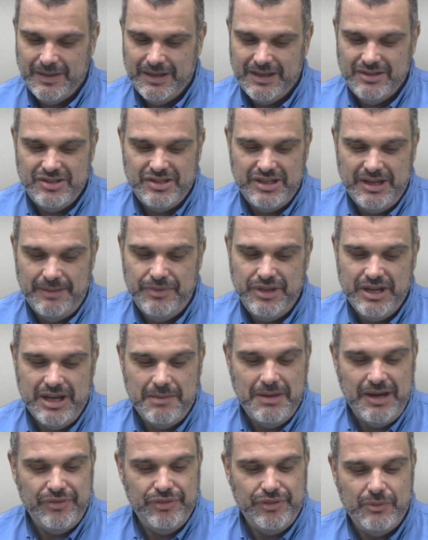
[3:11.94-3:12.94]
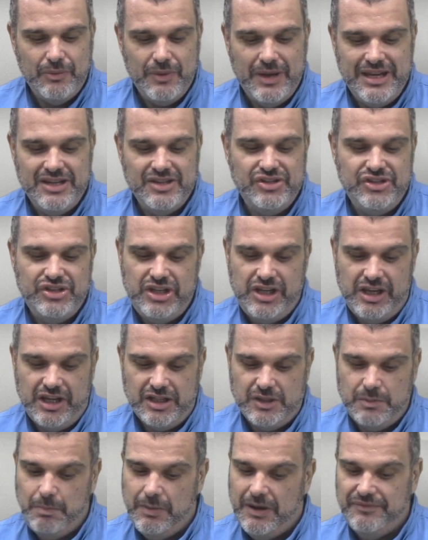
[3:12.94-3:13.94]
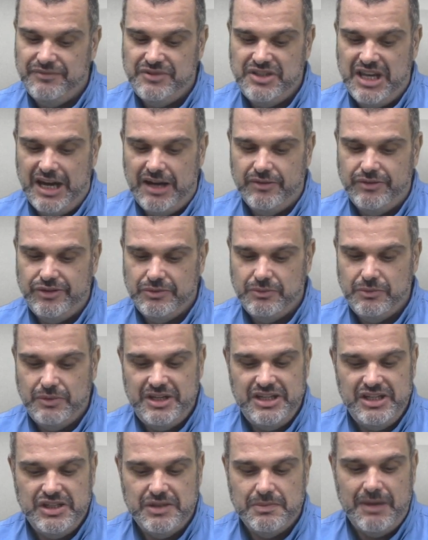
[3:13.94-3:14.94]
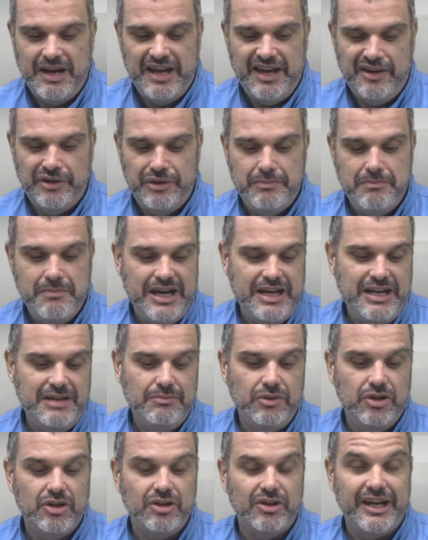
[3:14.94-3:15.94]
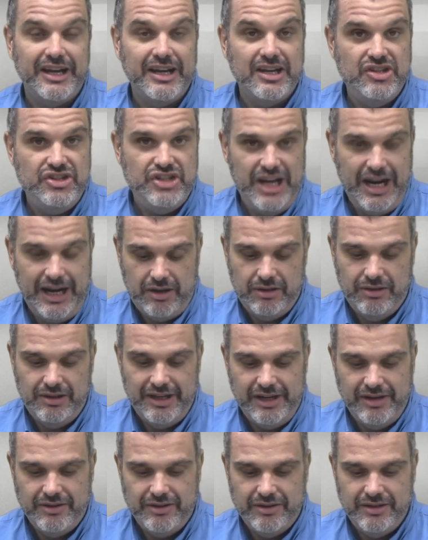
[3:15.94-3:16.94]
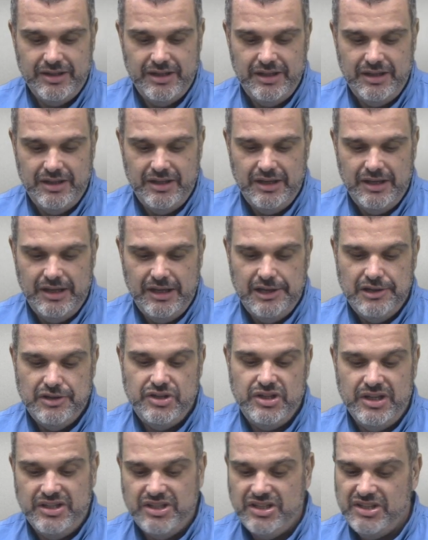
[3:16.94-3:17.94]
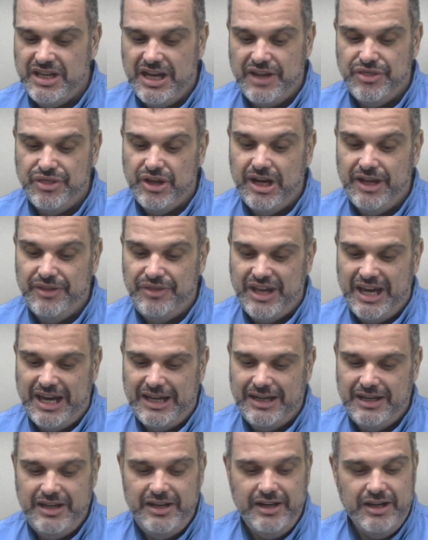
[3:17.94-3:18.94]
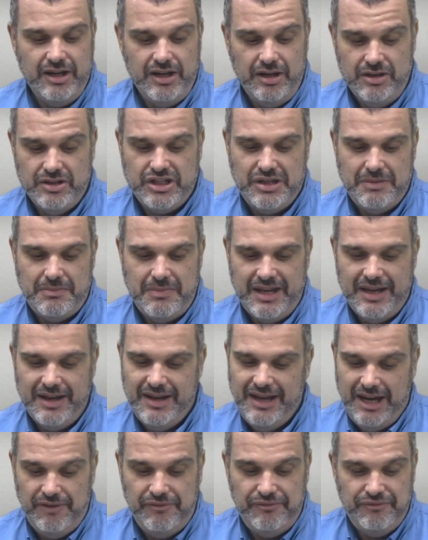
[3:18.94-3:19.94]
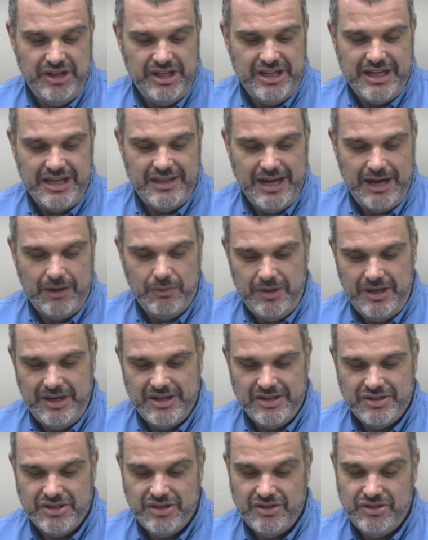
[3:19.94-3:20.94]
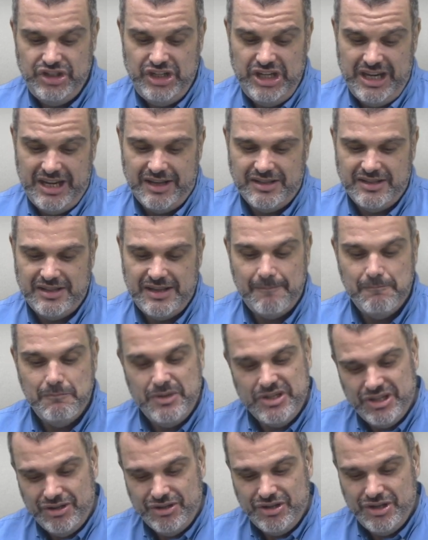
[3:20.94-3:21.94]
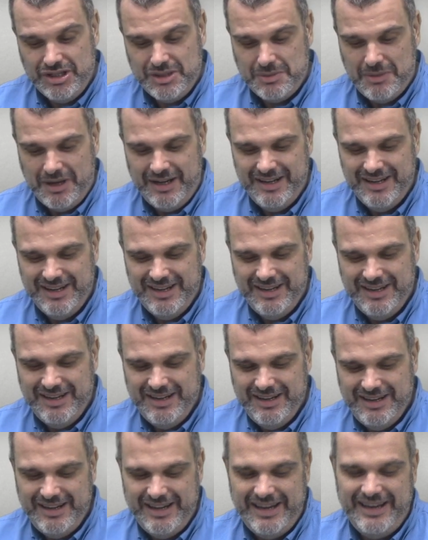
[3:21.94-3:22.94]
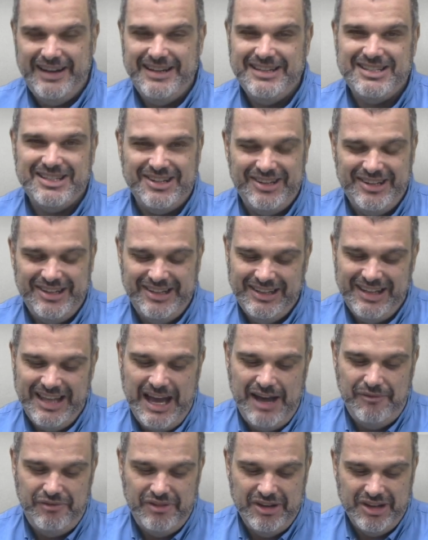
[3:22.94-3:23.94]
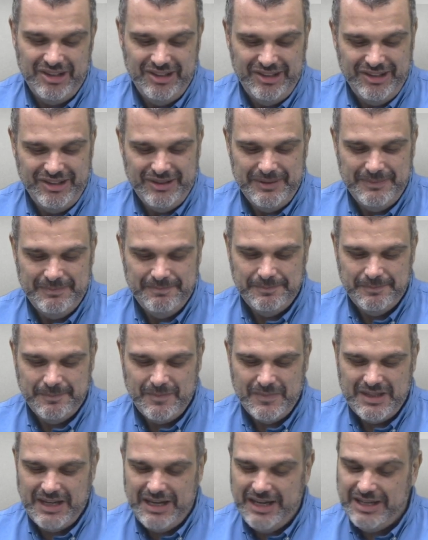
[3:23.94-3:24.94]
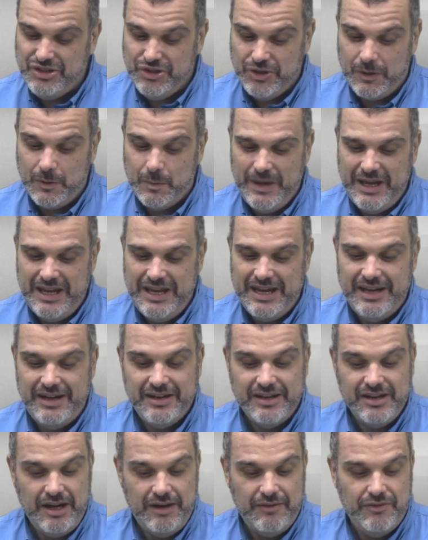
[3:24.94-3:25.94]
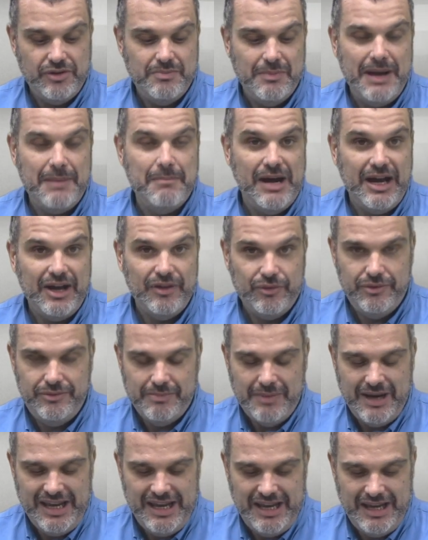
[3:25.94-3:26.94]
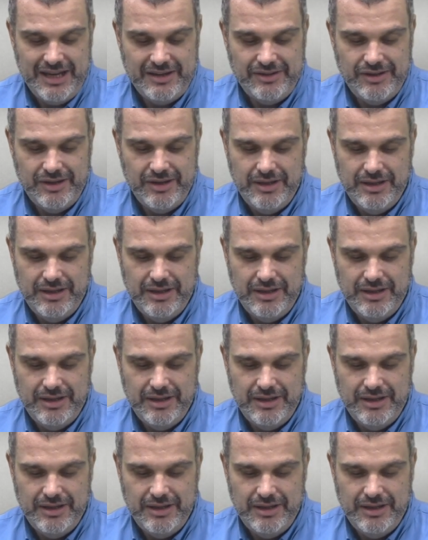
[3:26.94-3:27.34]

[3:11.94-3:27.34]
Something about the way his cheeks puffed out when he smiled made him look like a jack-o'-lantern. Just as I thought that, it occurred to me how funny that was. Cheeks, Mr. Tushman. And I started laughing a little. I shook my head and covered my mouth with my hand.